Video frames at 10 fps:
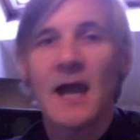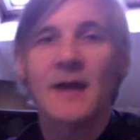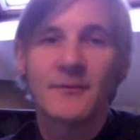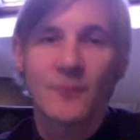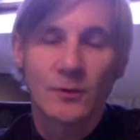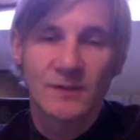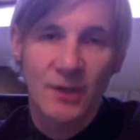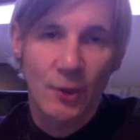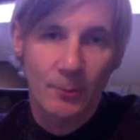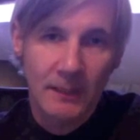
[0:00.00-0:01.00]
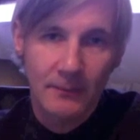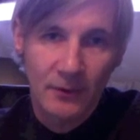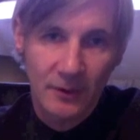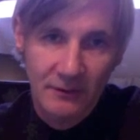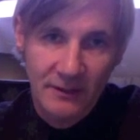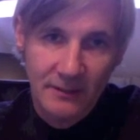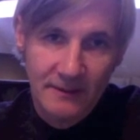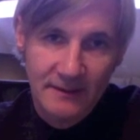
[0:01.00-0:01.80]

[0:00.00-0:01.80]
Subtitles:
and, of course, the young people who agreed to